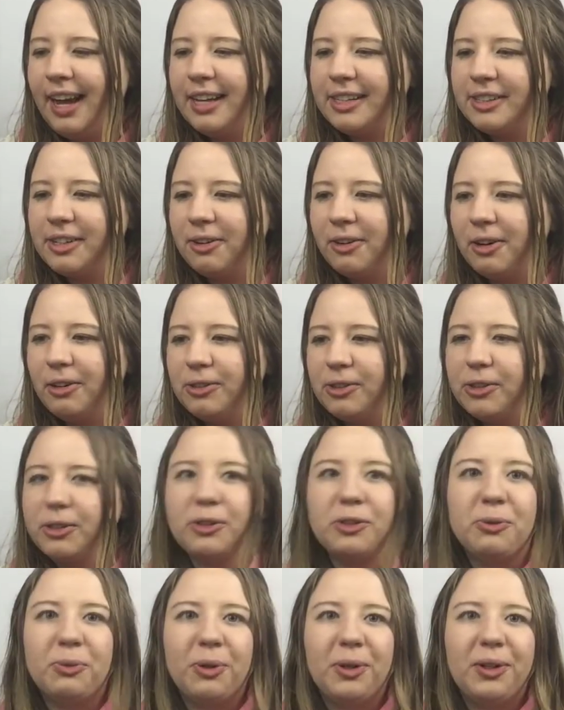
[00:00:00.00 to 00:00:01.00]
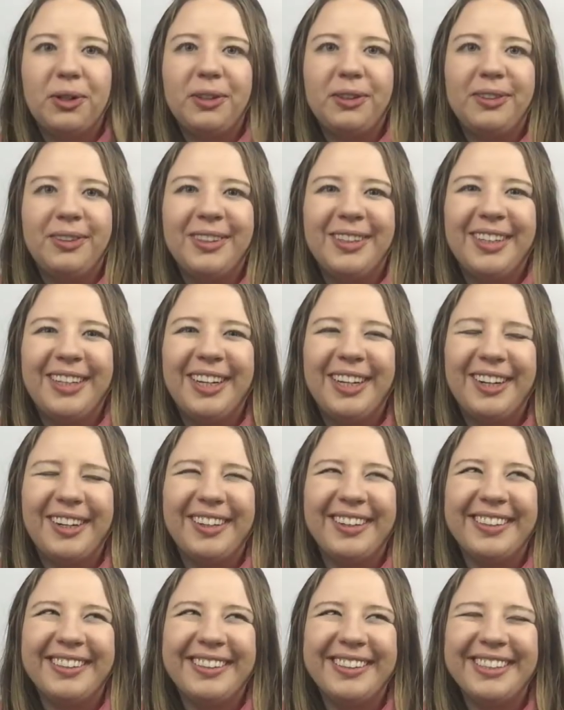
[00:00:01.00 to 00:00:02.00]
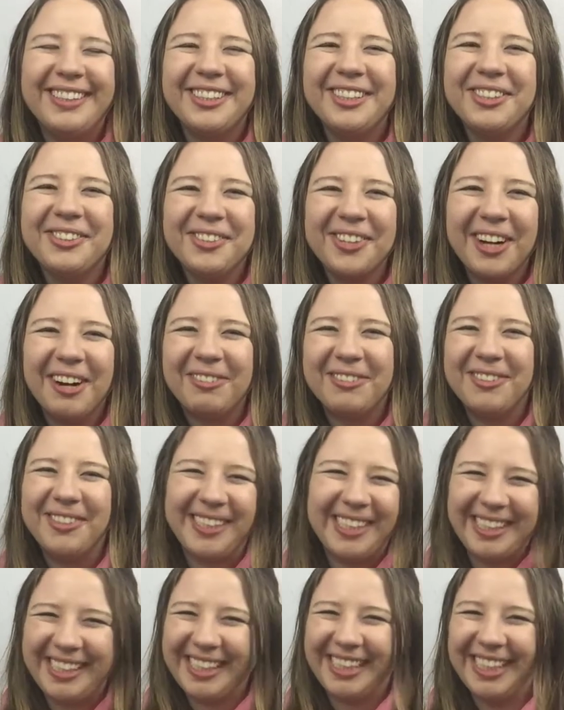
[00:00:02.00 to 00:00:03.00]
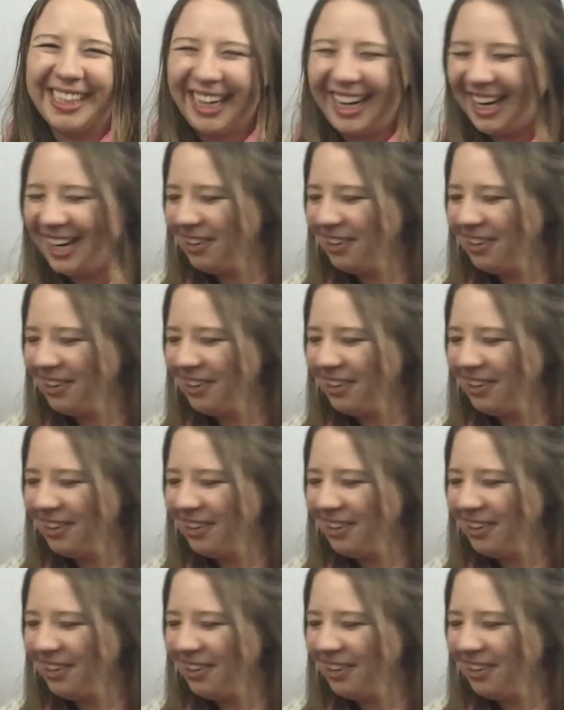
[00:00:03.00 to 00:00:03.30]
SRO, search word optimization.